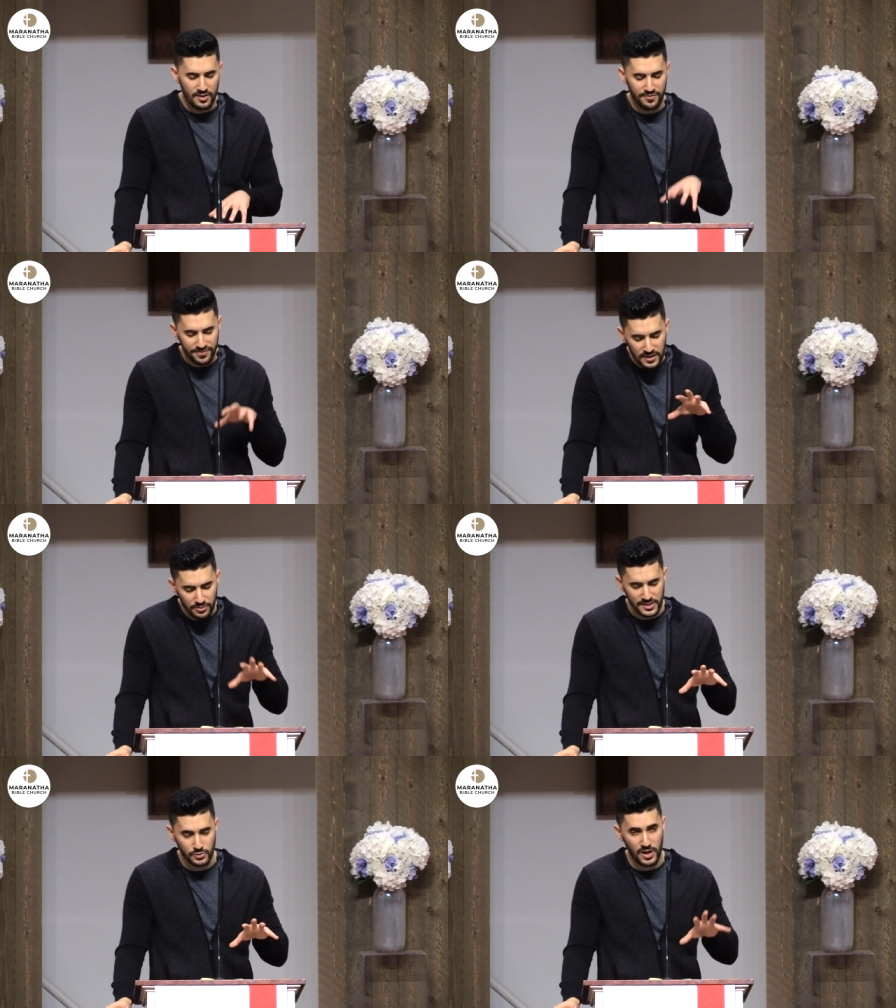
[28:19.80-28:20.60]
feel
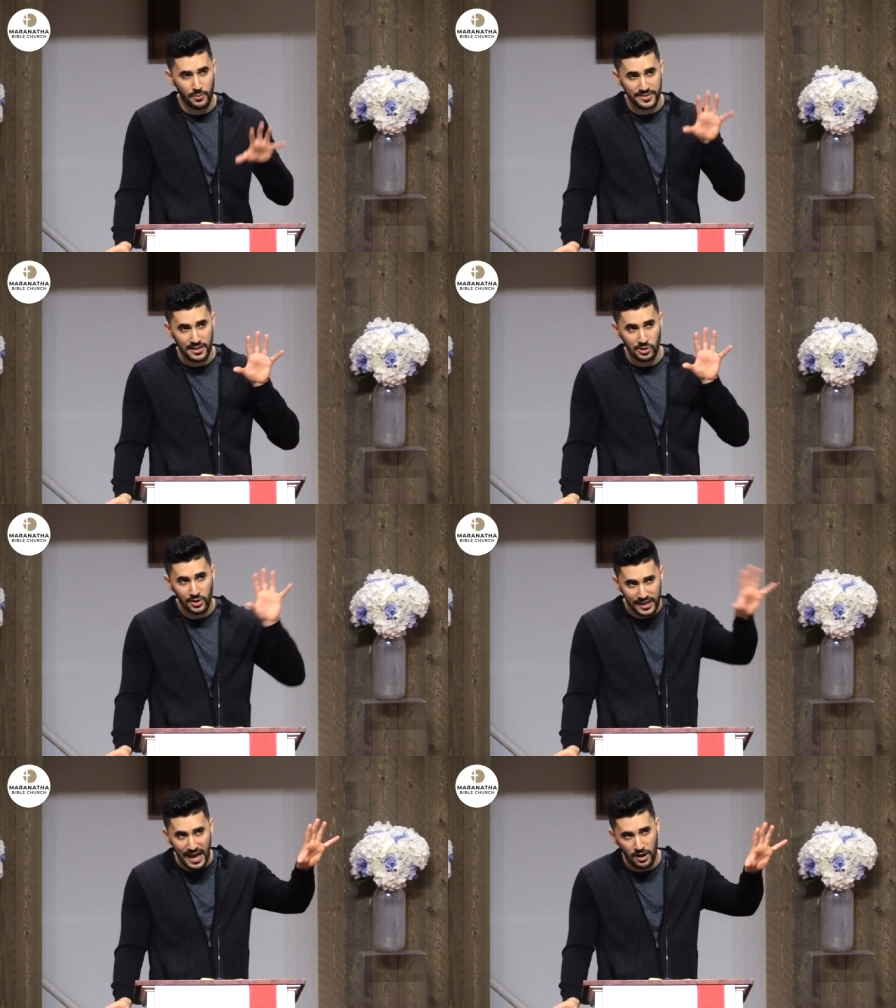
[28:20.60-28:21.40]
this way when they
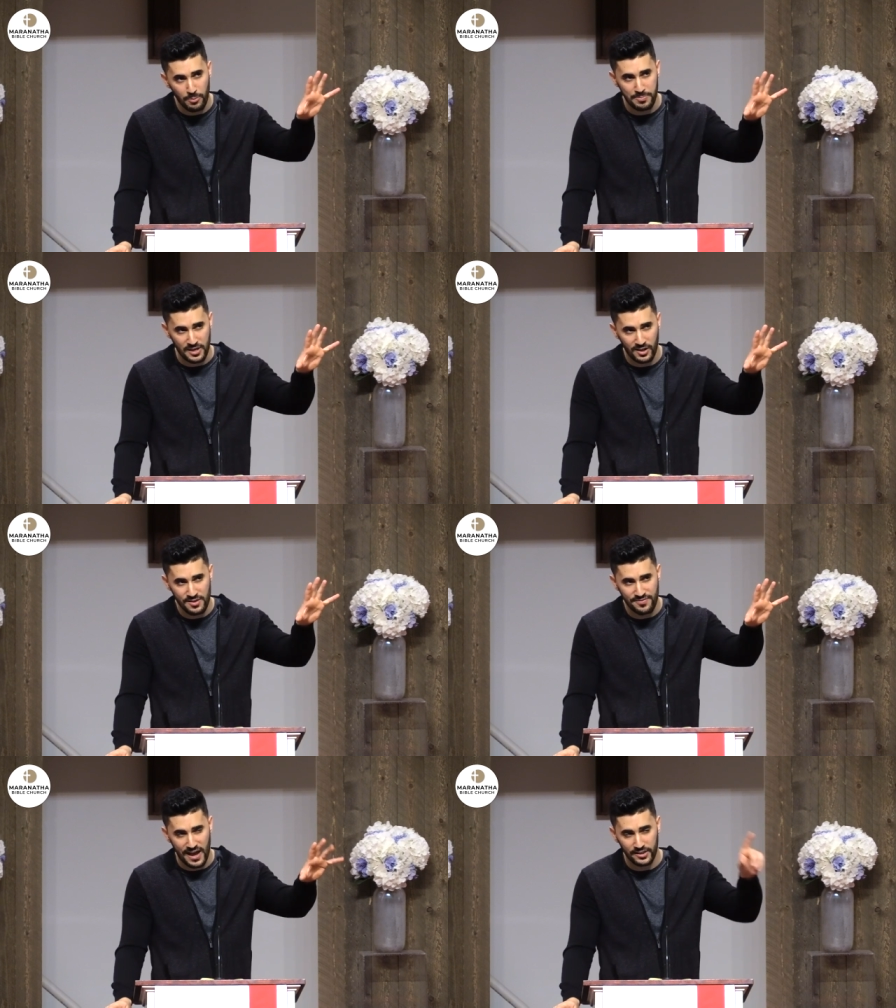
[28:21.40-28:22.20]
look out beyond
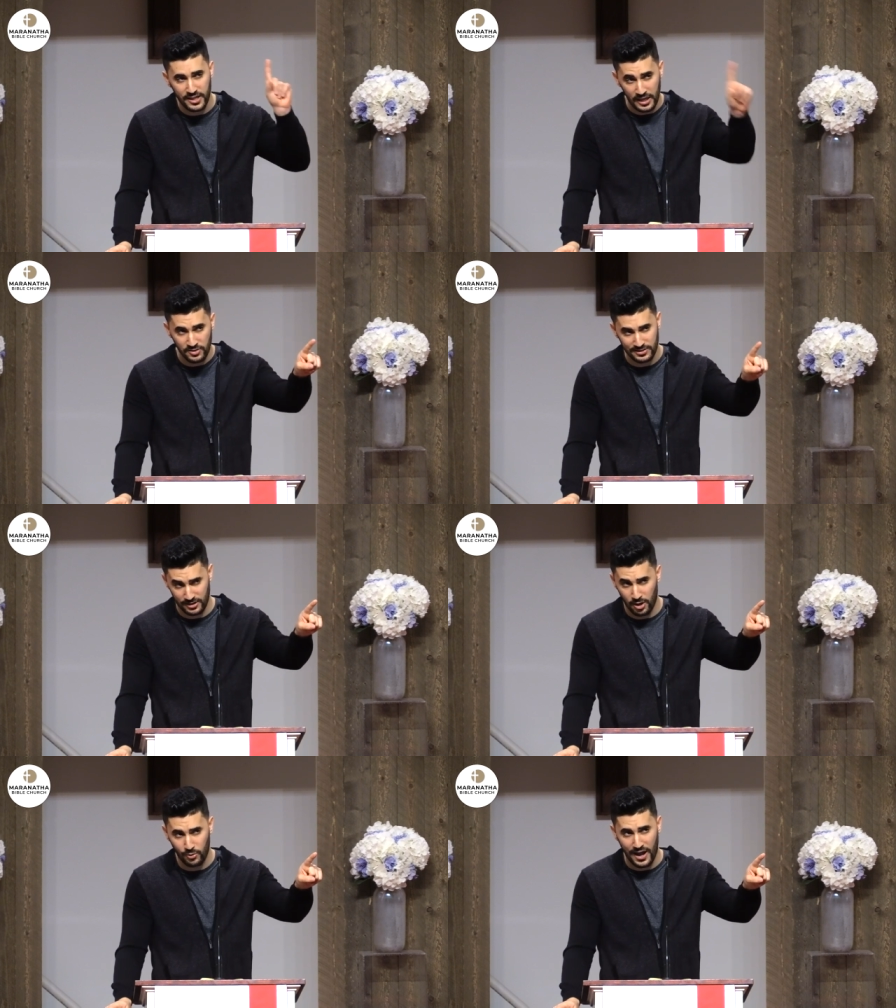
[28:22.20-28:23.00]
the valley into
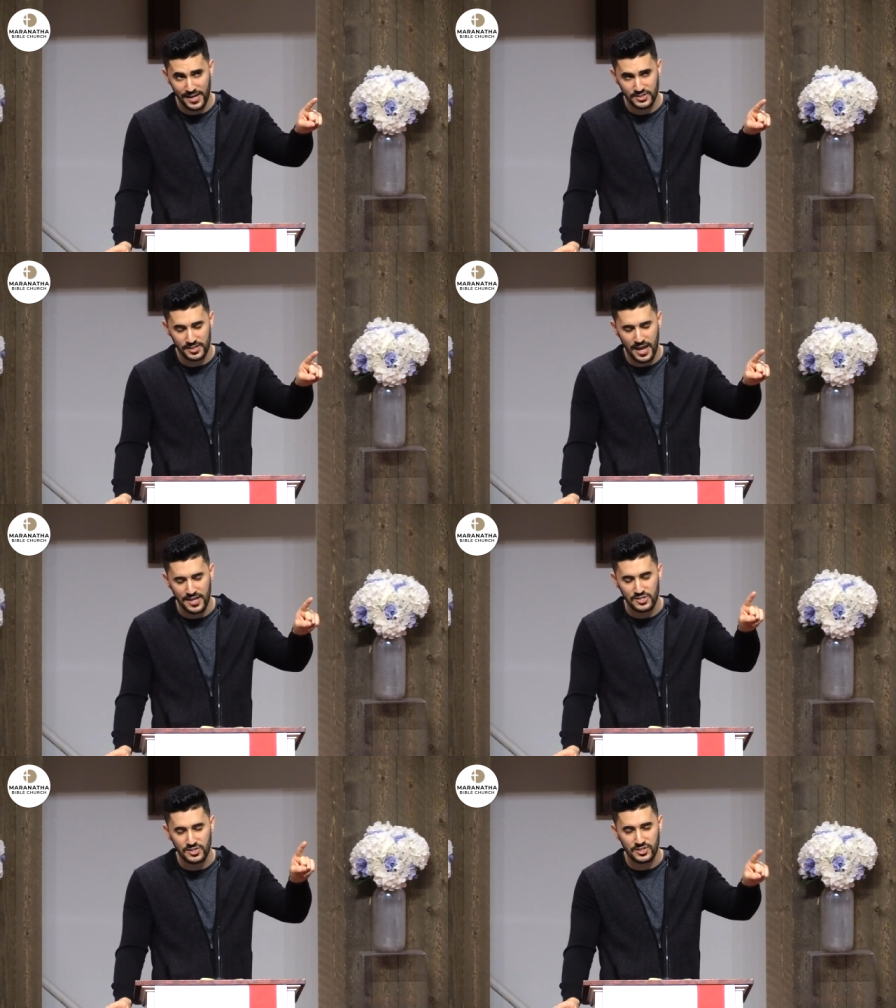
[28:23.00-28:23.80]
the horizon
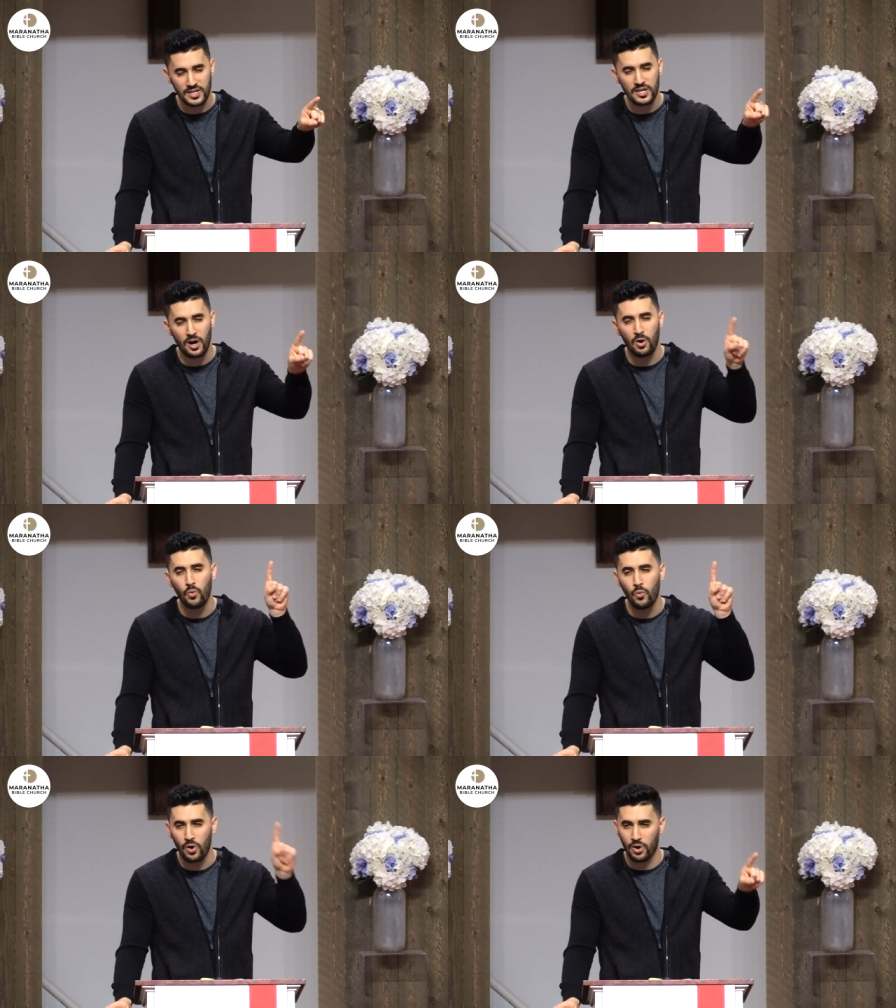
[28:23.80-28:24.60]
and see a
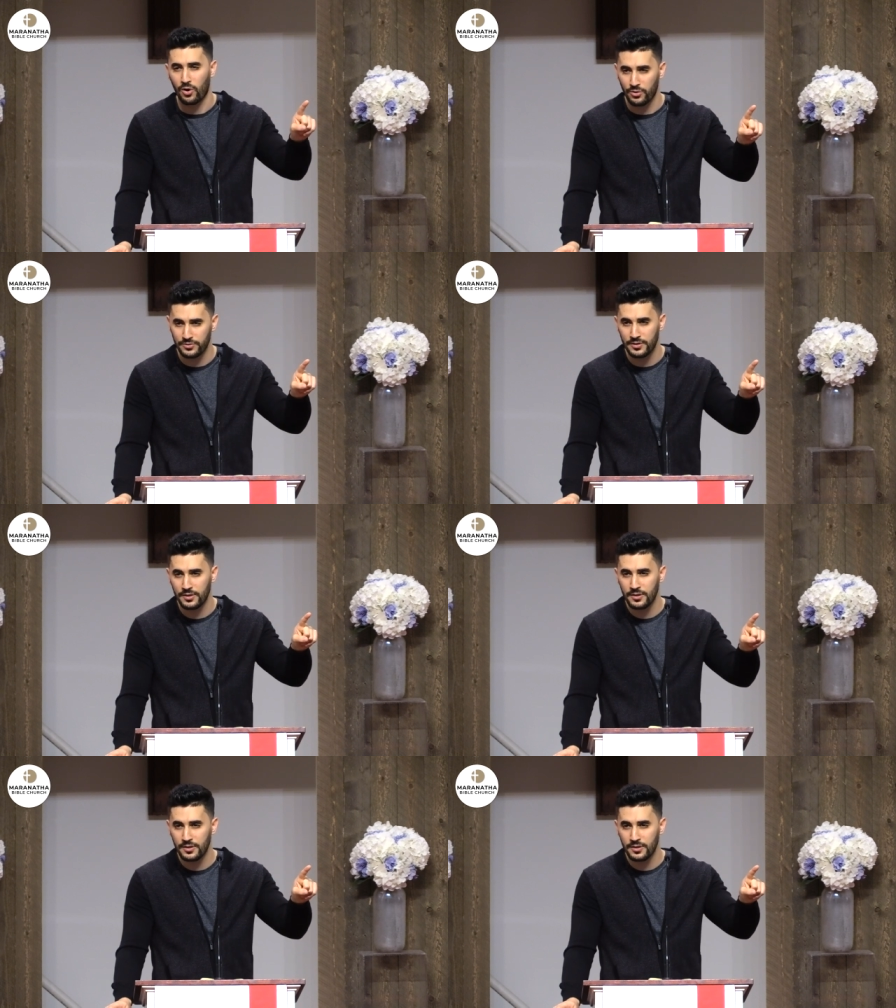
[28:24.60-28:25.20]
world